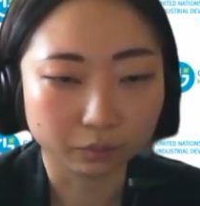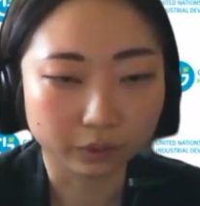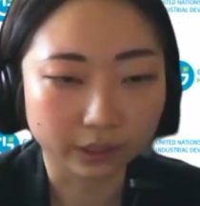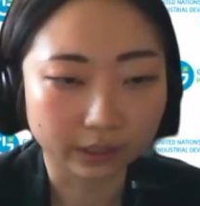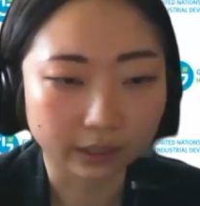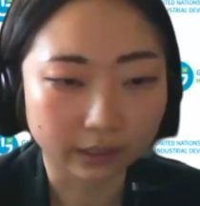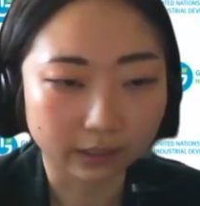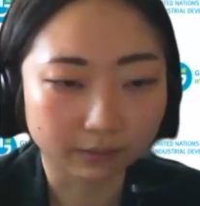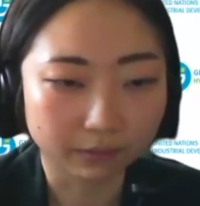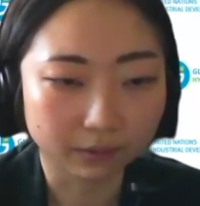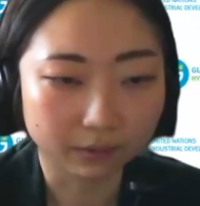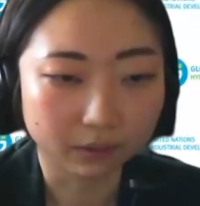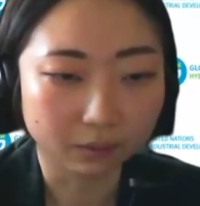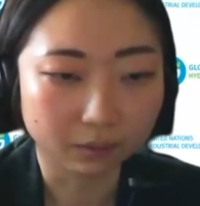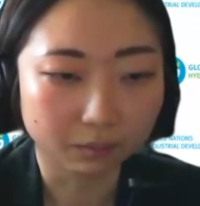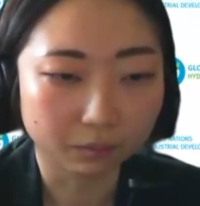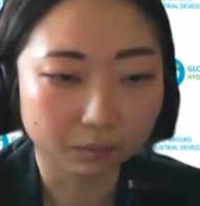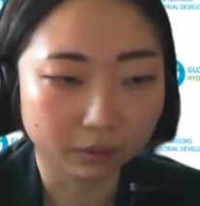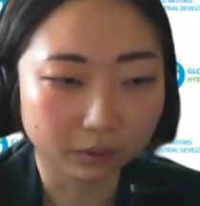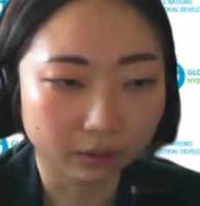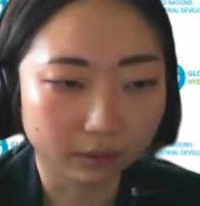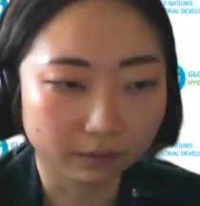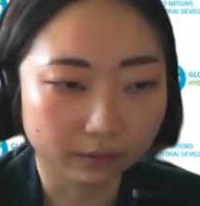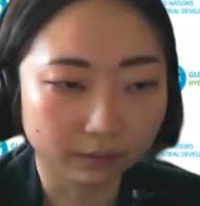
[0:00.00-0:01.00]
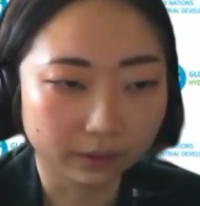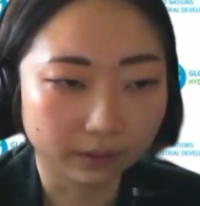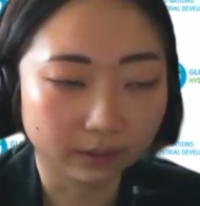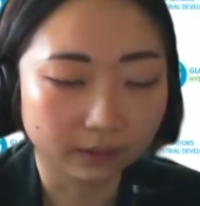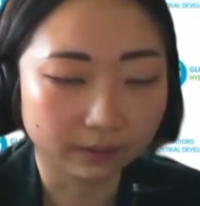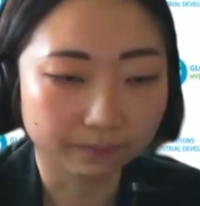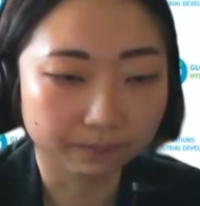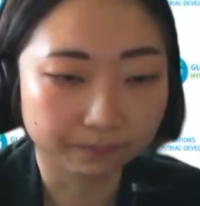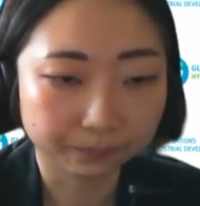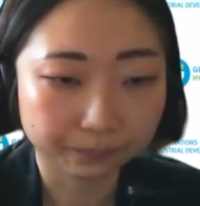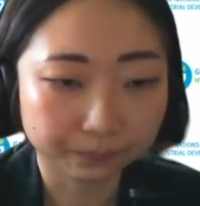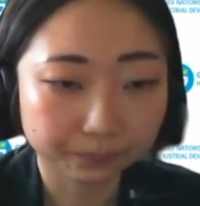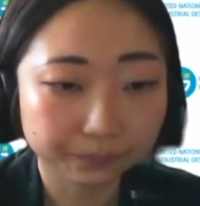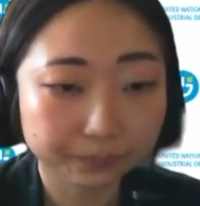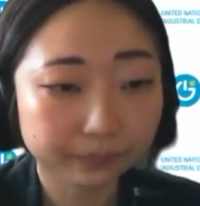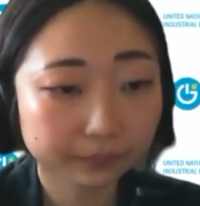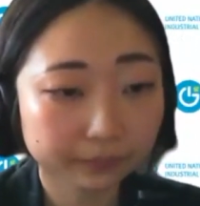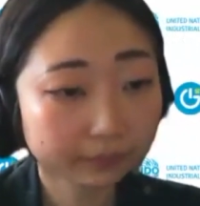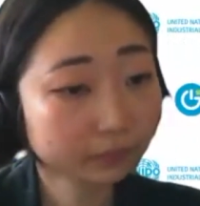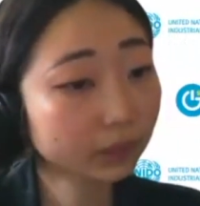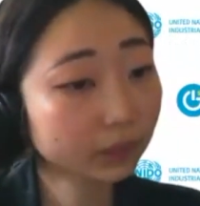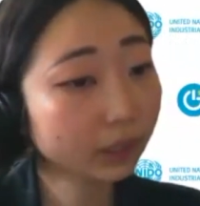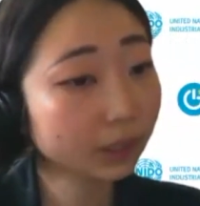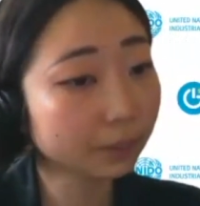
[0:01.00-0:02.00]
we have a number of
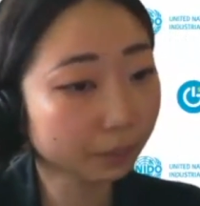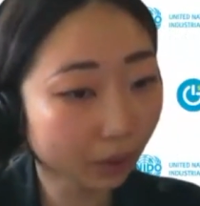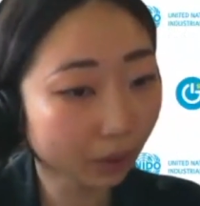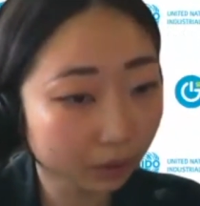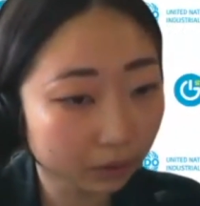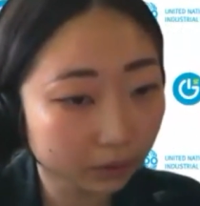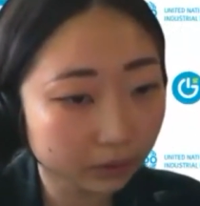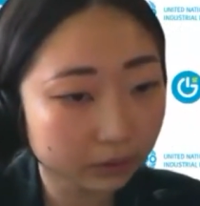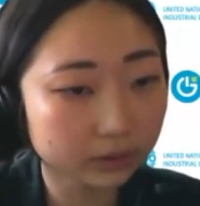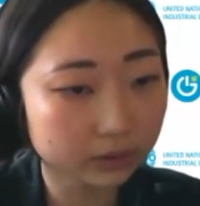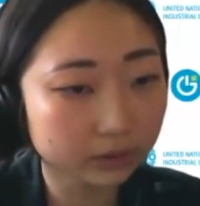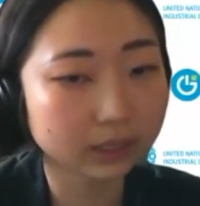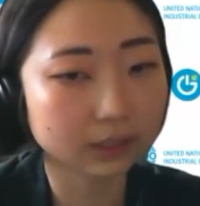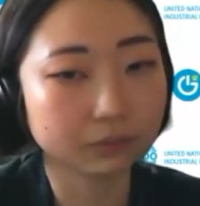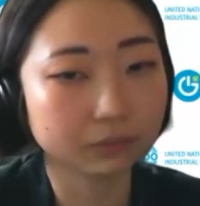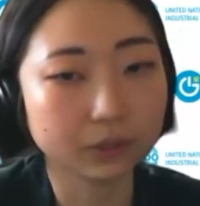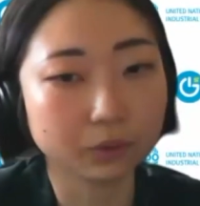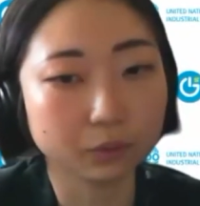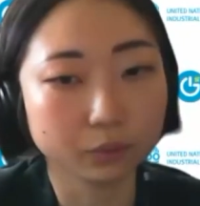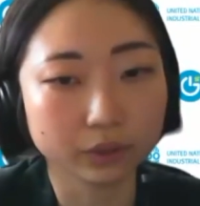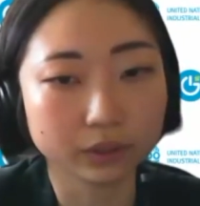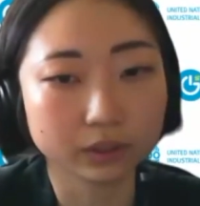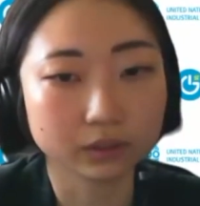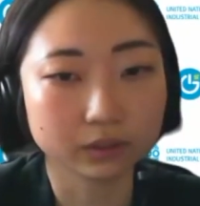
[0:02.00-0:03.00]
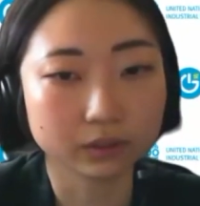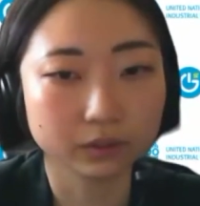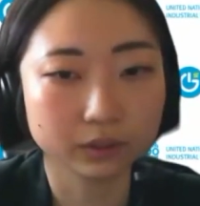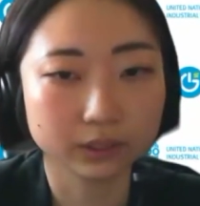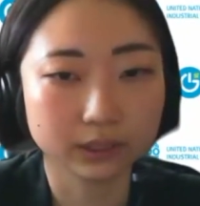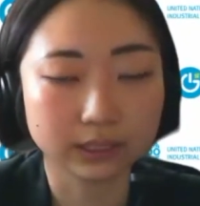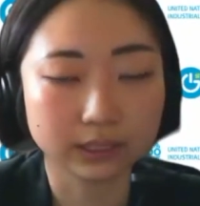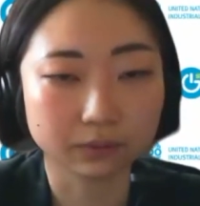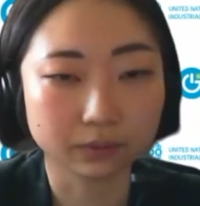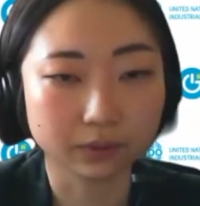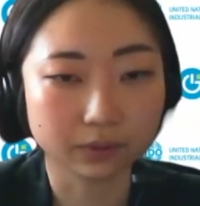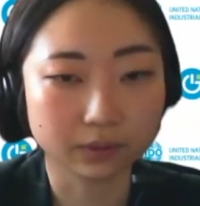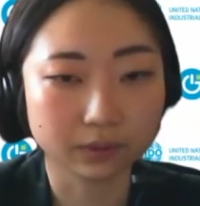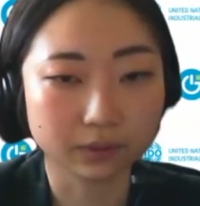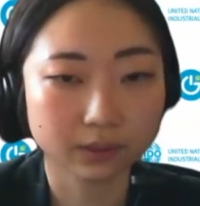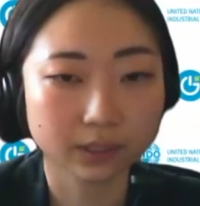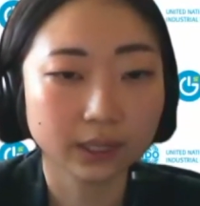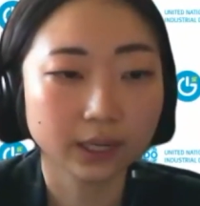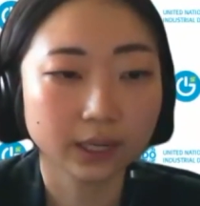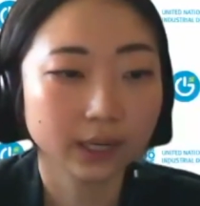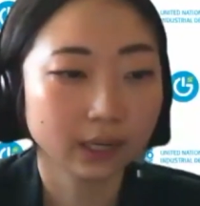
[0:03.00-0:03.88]
partners that we work closely with.